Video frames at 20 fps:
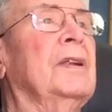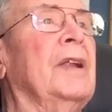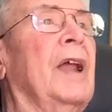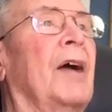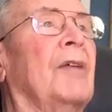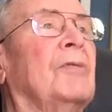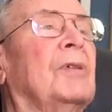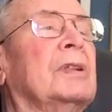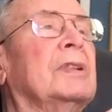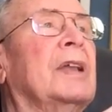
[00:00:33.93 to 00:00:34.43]

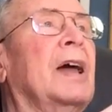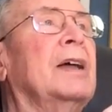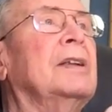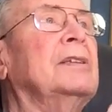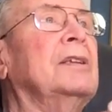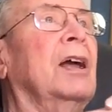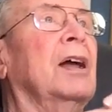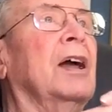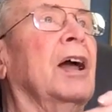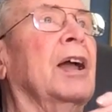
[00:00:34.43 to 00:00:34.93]
Now, at
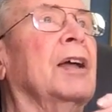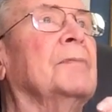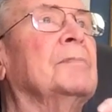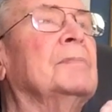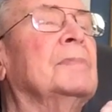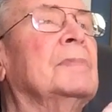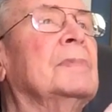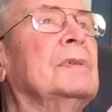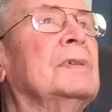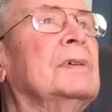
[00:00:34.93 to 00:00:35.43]
that time,
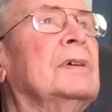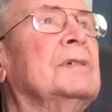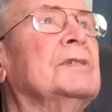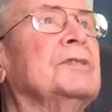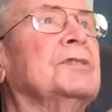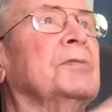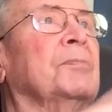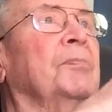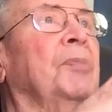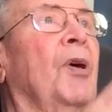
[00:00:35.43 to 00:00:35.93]

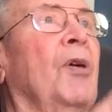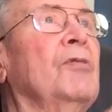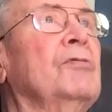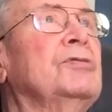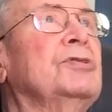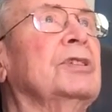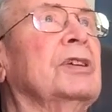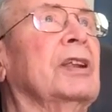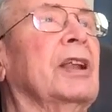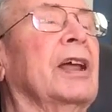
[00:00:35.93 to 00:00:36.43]

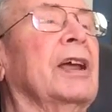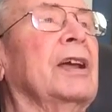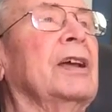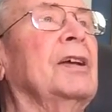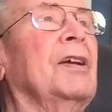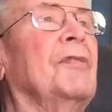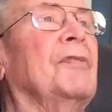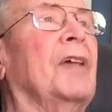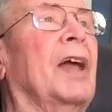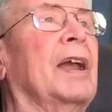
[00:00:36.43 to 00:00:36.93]

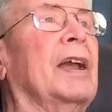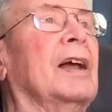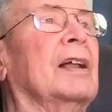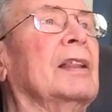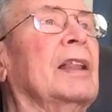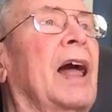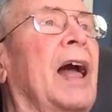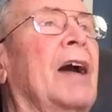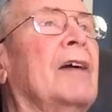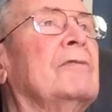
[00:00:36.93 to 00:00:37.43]
supposedly they
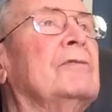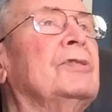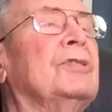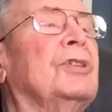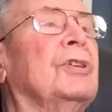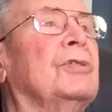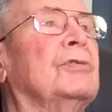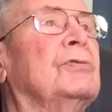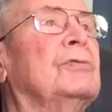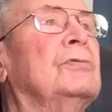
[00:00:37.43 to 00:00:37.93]
allowed
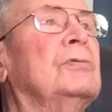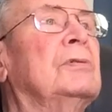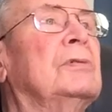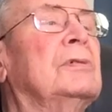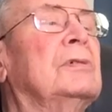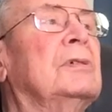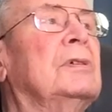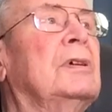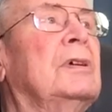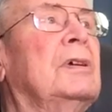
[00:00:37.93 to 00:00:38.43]
you
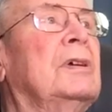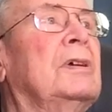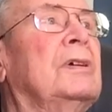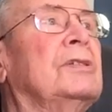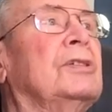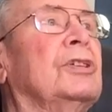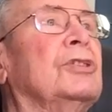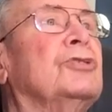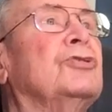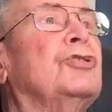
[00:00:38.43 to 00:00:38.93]

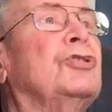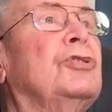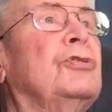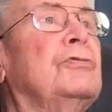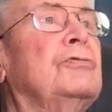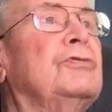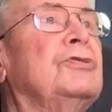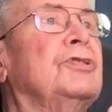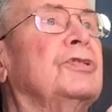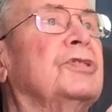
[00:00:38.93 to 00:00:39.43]
to
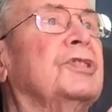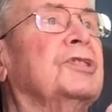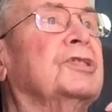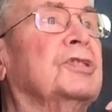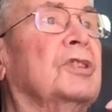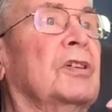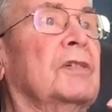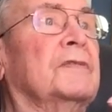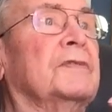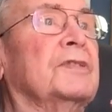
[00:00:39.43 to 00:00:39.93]
choose the
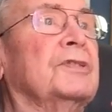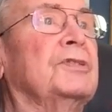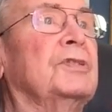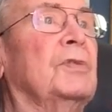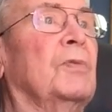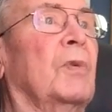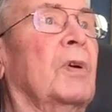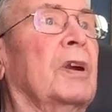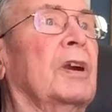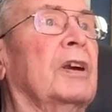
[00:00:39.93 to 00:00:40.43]
service
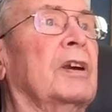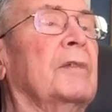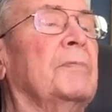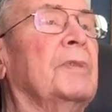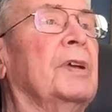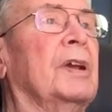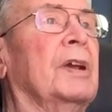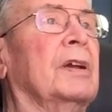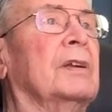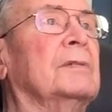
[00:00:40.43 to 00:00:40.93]
you wanted to
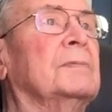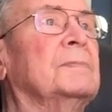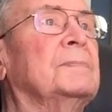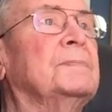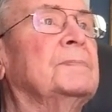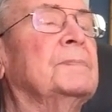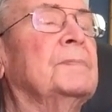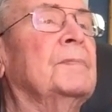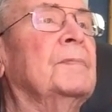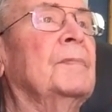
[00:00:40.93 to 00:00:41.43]
be in.
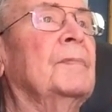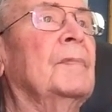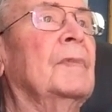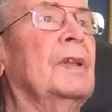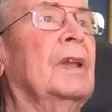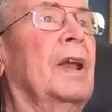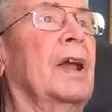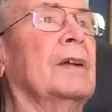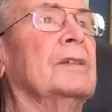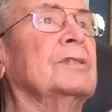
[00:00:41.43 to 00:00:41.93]

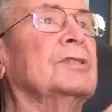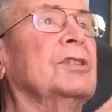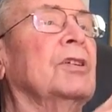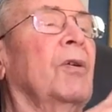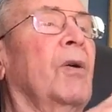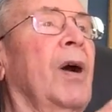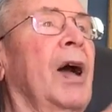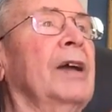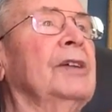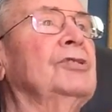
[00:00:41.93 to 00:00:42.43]
And
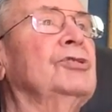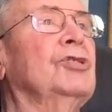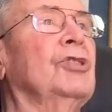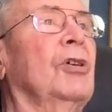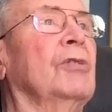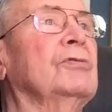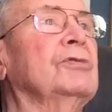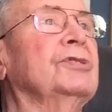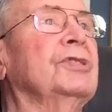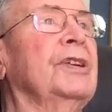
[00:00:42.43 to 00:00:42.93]
so I
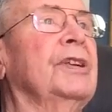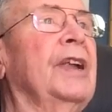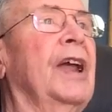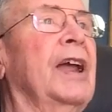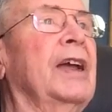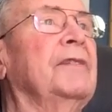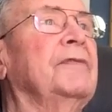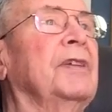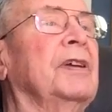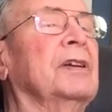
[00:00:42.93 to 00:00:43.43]
chose the
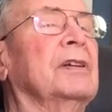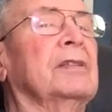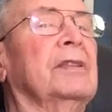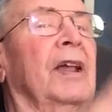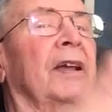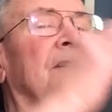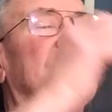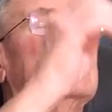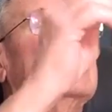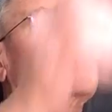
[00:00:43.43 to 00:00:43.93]
Navy,
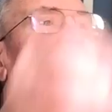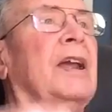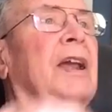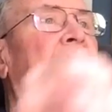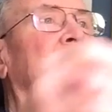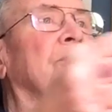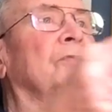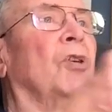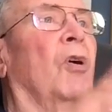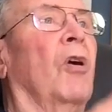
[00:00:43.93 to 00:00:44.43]
and they
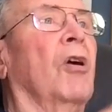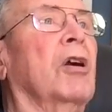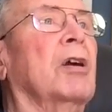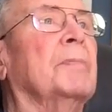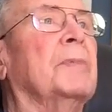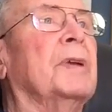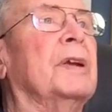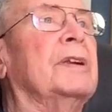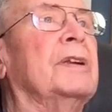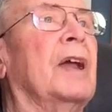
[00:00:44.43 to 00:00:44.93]
stamped
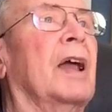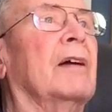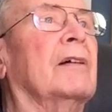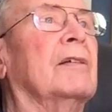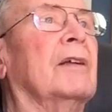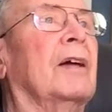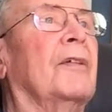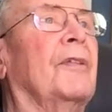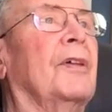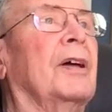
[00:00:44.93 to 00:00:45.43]
Army down
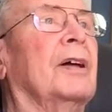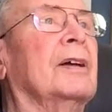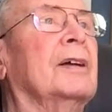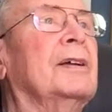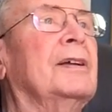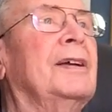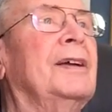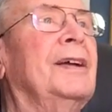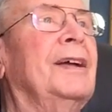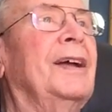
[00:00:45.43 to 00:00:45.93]

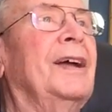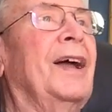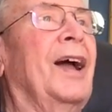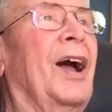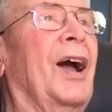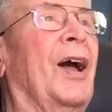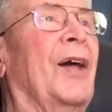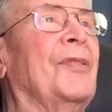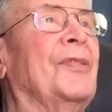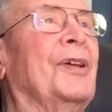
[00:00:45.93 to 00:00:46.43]

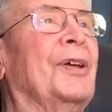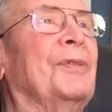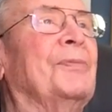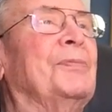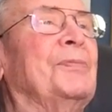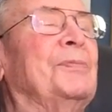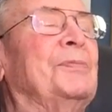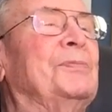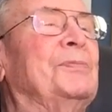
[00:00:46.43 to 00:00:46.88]
on the